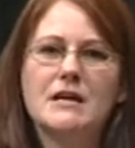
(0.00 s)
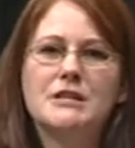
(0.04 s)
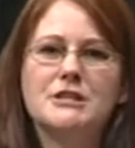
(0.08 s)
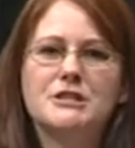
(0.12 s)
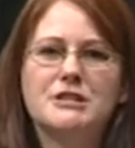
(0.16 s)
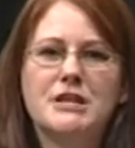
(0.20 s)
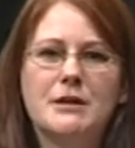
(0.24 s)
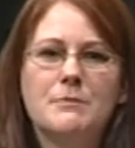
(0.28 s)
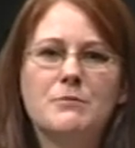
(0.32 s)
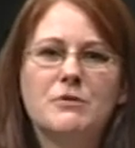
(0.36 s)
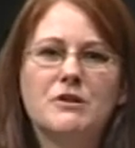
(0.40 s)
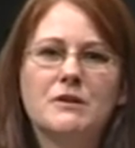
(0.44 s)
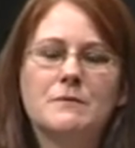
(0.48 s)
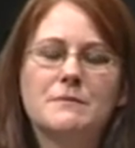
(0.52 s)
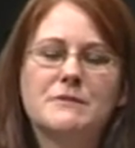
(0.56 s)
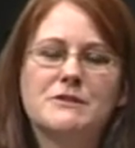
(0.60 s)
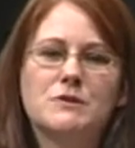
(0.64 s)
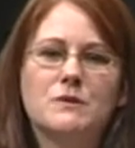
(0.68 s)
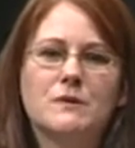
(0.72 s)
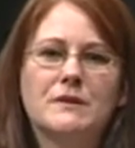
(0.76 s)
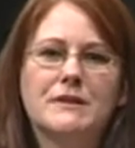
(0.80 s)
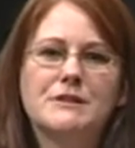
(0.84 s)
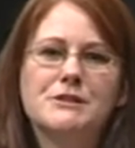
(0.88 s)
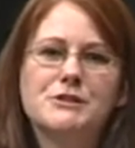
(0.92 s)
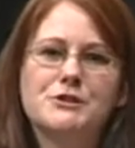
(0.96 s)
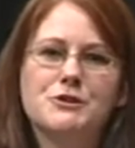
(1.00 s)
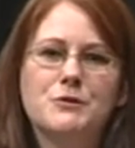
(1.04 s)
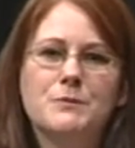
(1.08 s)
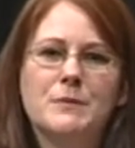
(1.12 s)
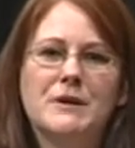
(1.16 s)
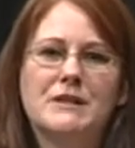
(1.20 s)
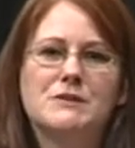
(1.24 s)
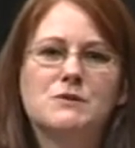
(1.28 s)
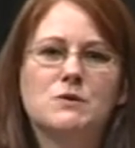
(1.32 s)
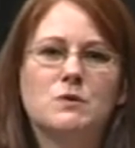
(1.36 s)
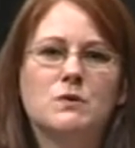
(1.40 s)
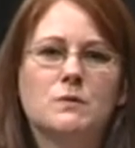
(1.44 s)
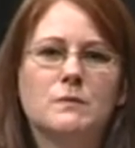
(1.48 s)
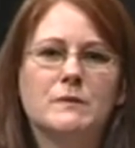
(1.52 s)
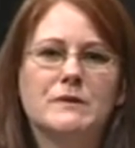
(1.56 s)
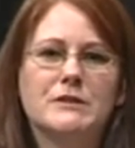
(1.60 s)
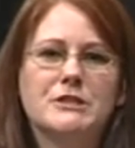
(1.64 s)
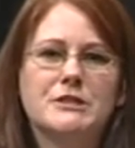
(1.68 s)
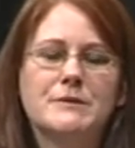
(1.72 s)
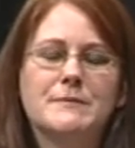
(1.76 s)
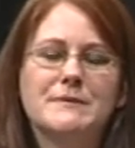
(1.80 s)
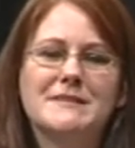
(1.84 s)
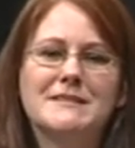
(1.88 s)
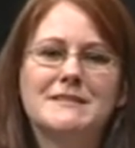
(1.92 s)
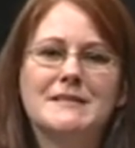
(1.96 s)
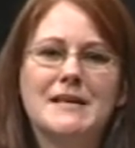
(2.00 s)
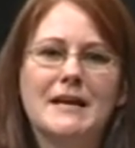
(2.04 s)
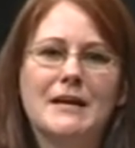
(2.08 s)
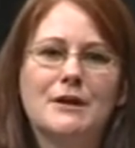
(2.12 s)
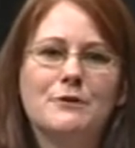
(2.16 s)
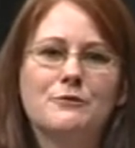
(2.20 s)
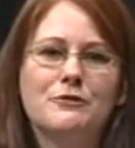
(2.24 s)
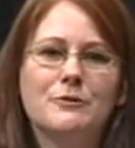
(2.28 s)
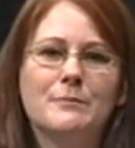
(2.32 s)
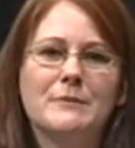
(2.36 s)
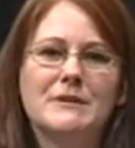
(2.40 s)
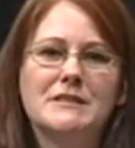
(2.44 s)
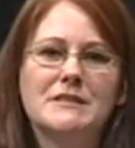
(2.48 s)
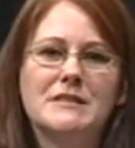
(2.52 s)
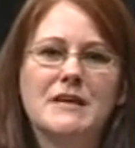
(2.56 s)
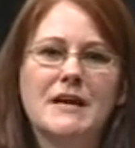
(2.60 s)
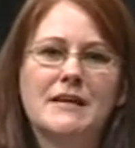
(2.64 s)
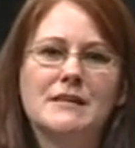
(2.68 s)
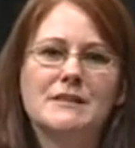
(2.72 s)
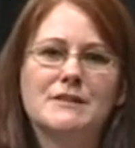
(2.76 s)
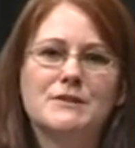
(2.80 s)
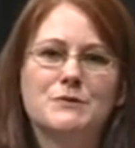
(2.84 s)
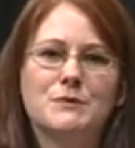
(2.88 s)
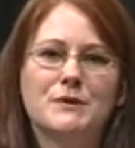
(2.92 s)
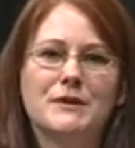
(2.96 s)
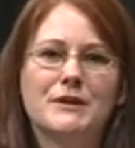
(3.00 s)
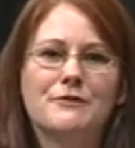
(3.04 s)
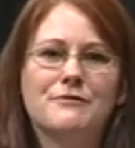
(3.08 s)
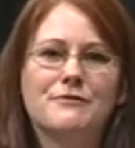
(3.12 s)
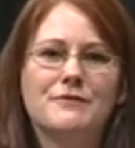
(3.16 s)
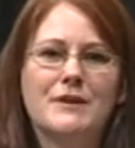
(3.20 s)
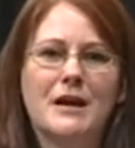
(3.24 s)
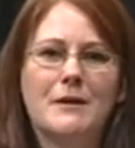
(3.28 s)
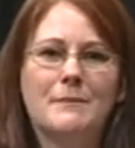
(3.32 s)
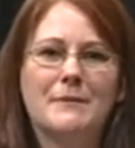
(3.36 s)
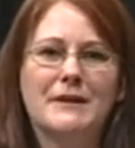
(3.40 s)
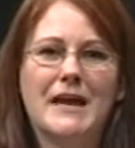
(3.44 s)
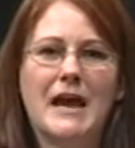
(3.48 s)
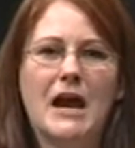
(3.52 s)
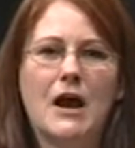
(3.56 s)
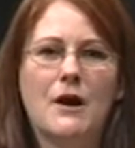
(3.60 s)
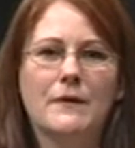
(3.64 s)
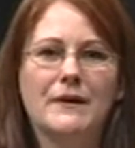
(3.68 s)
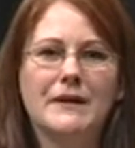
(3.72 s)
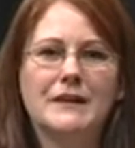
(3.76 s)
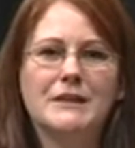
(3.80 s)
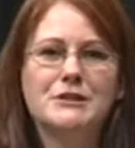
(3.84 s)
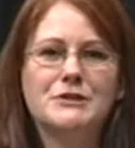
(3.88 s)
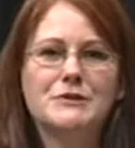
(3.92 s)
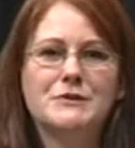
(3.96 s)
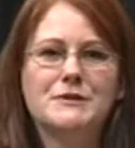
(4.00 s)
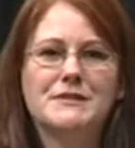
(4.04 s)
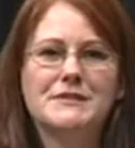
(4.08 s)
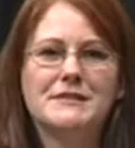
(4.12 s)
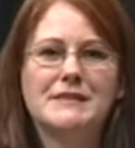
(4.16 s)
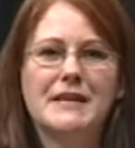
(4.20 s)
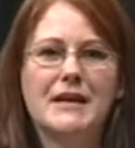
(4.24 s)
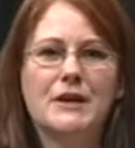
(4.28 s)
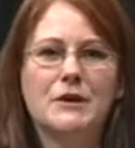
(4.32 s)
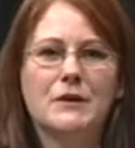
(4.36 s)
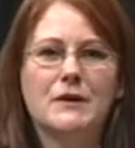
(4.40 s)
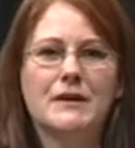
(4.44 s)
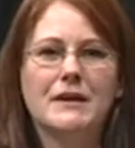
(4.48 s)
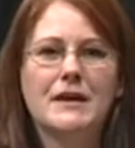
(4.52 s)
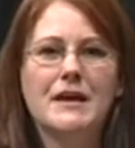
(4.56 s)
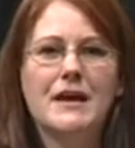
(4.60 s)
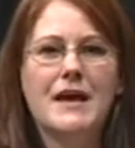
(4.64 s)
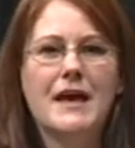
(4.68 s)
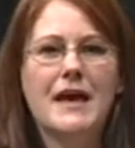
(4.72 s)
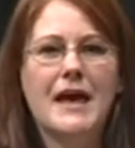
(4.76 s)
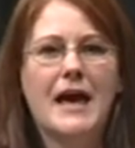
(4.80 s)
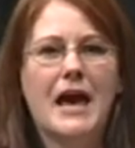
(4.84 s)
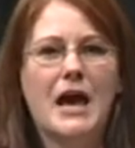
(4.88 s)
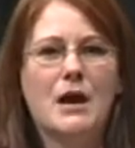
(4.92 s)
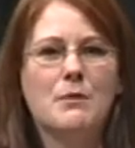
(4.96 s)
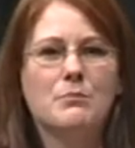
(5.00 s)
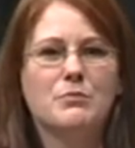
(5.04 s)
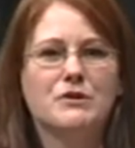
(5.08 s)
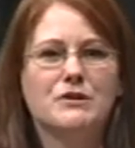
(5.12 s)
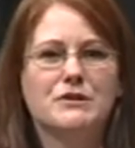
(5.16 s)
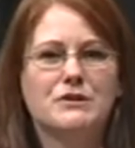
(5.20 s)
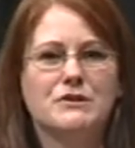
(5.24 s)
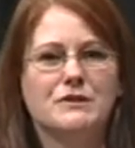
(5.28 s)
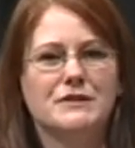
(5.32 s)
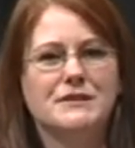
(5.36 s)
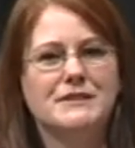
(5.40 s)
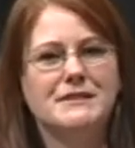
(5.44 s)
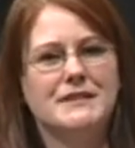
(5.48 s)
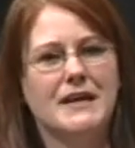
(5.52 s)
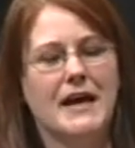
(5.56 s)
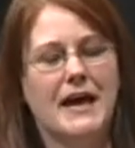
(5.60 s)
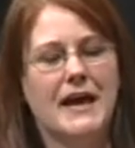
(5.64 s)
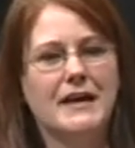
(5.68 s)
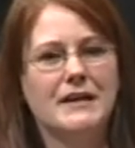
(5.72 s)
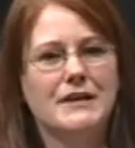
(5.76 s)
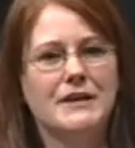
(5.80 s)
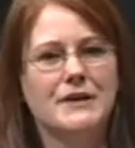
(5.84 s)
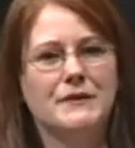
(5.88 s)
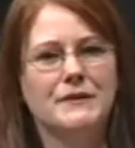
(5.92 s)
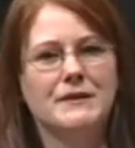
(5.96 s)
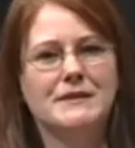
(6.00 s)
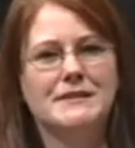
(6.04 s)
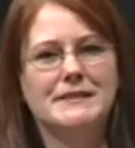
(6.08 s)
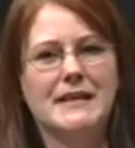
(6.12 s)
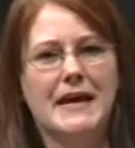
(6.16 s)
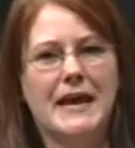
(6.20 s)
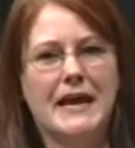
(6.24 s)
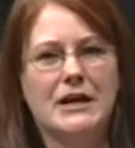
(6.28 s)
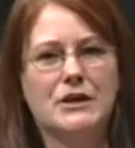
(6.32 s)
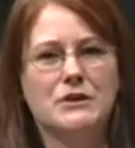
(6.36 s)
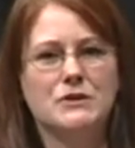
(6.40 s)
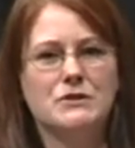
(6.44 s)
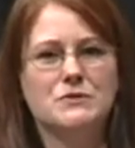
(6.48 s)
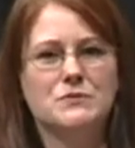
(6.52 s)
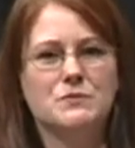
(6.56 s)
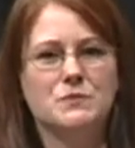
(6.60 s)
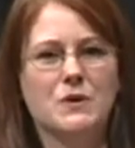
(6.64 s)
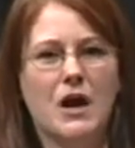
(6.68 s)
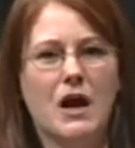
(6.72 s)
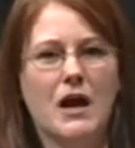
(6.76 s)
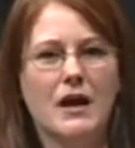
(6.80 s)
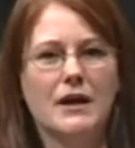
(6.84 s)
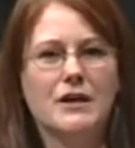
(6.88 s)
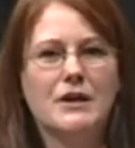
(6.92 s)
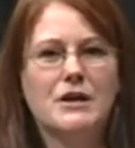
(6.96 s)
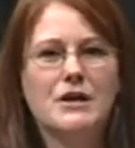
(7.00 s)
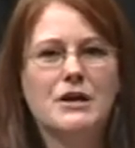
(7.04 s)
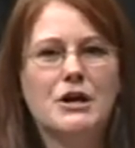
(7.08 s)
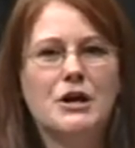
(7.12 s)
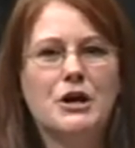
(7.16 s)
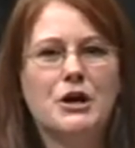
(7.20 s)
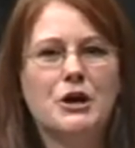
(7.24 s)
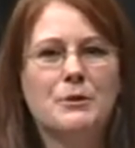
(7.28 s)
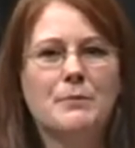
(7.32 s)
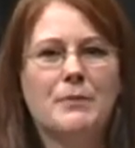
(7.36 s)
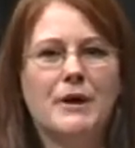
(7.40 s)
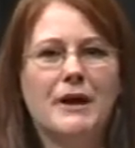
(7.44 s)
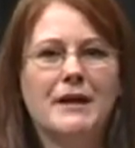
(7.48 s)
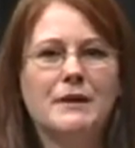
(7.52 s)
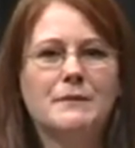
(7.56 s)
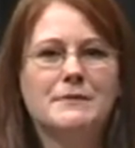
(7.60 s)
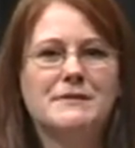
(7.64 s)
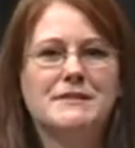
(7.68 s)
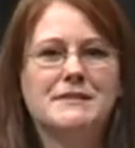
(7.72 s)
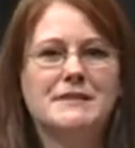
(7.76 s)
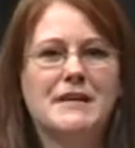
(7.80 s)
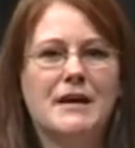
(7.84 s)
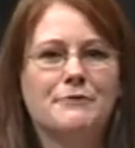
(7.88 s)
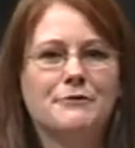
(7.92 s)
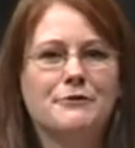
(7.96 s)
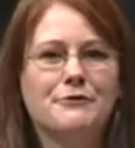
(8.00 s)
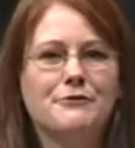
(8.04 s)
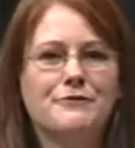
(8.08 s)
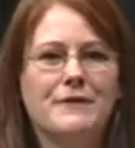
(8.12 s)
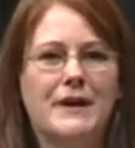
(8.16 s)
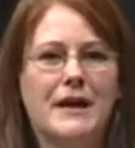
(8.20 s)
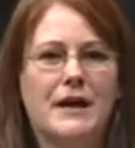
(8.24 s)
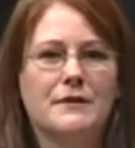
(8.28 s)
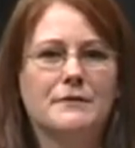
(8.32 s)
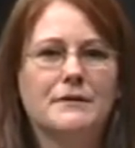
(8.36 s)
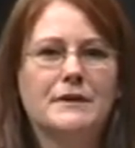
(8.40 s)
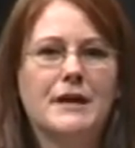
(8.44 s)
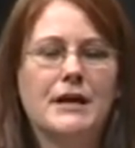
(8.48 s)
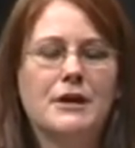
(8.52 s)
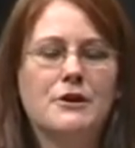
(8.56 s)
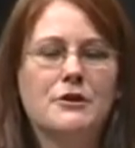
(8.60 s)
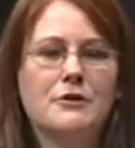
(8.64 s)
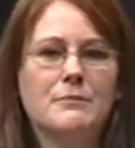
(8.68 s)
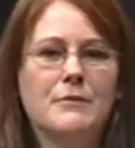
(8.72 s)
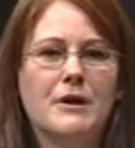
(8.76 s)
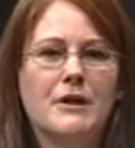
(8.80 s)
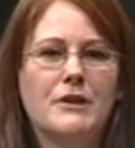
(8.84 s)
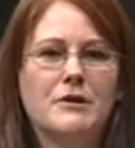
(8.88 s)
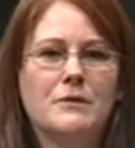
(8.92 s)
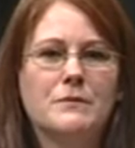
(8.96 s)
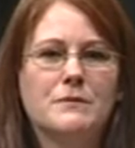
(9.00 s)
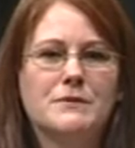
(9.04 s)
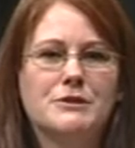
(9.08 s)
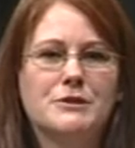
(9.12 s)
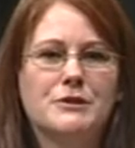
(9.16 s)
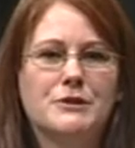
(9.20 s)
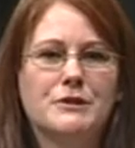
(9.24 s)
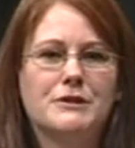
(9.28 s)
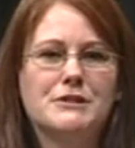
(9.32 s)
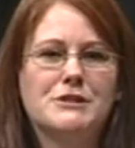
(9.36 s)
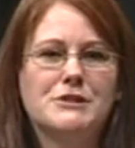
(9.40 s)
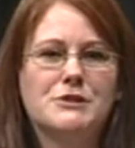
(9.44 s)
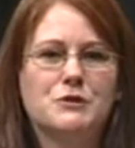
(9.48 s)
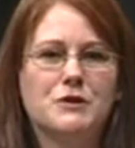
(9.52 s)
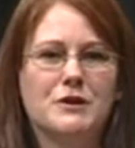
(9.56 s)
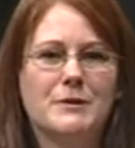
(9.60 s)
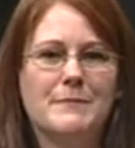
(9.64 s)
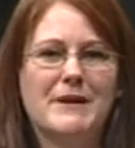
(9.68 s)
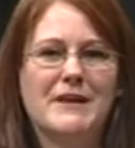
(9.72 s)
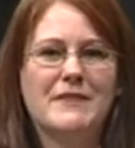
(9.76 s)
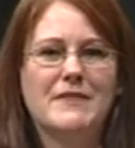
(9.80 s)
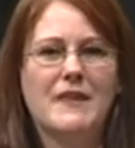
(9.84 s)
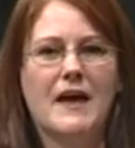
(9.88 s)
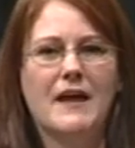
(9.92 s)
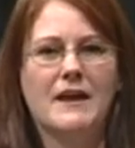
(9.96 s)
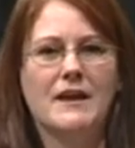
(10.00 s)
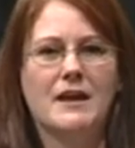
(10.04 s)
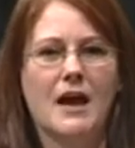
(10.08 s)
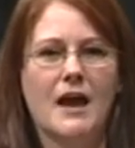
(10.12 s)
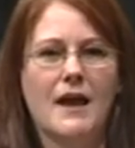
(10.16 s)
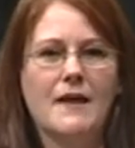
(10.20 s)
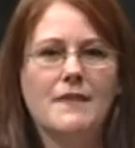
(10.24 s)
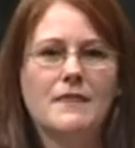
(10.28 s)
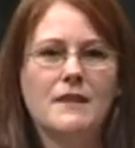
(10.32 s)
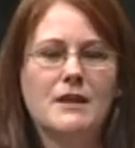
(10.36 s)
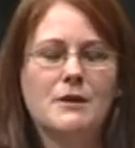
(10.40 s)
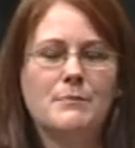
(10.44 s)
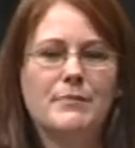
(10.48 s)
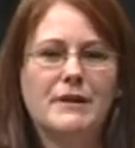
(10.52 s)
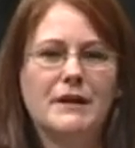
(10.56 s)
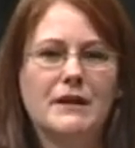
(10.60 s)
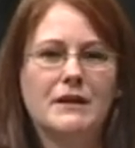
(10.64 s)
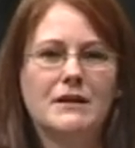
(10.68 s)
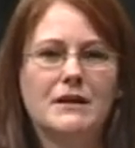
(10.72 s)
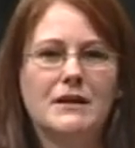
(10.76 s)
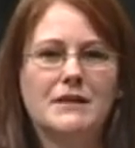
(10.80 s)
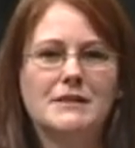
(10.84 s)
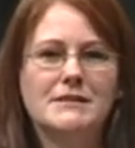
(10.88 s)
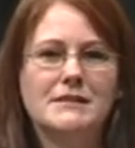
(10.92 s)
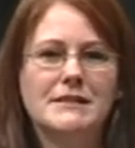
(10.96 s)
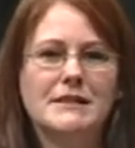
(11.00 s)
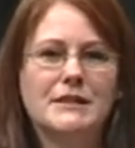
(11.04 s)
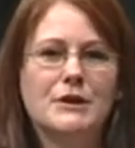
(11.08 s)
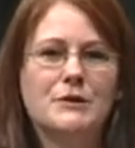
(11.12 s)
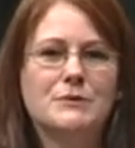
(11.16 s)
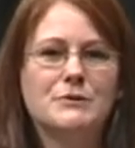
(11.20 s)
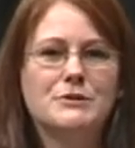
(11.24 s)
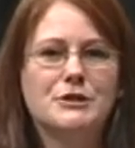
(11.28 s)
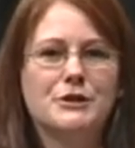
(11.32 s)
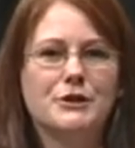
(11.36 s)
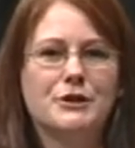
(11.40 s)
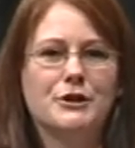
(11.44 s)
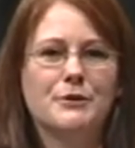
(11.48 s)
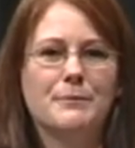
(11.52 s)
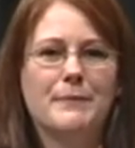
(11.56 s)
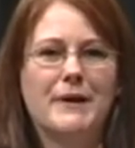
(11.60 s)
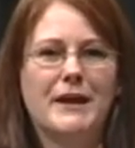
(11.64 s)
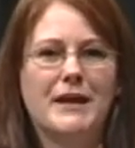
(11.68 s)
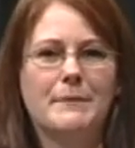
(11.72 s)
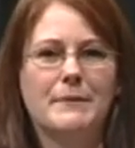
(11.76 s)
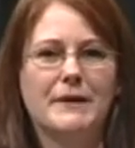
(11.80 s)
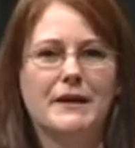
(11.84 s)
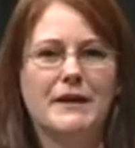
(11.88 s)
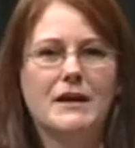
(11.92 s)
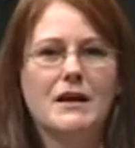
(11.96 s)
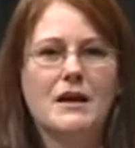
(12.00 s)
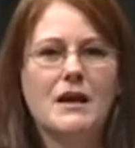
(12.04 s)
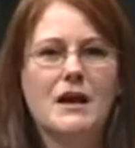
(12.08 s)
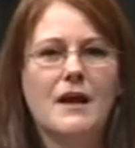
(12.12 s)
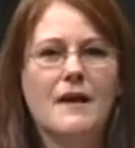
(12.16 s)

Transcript: Chamberlain was only 2 months old when she was taken from a tent during a family outing to a sacred Aboriginal site known as Ayers Rock. Her body was never found, and her mother was heard screaming that night that a dingo took her baby.